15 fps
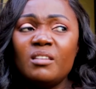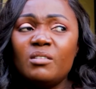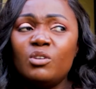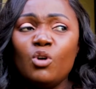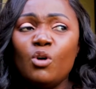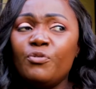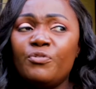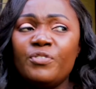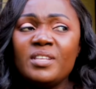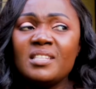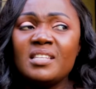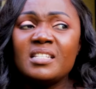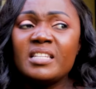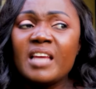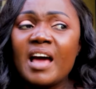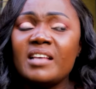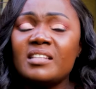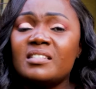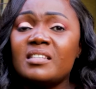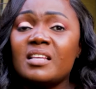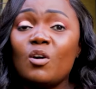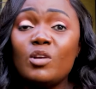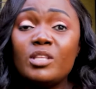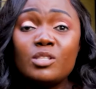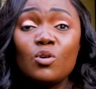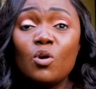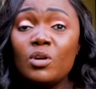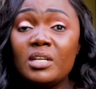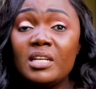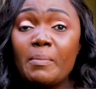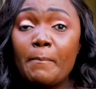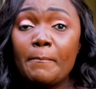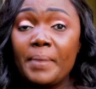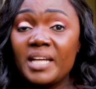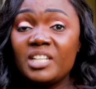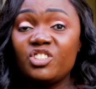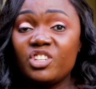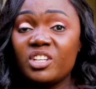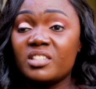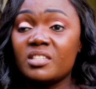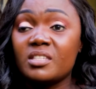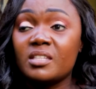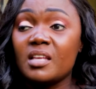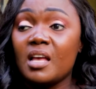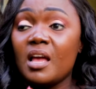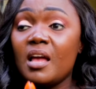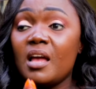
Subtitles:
No visitors, it's only patients.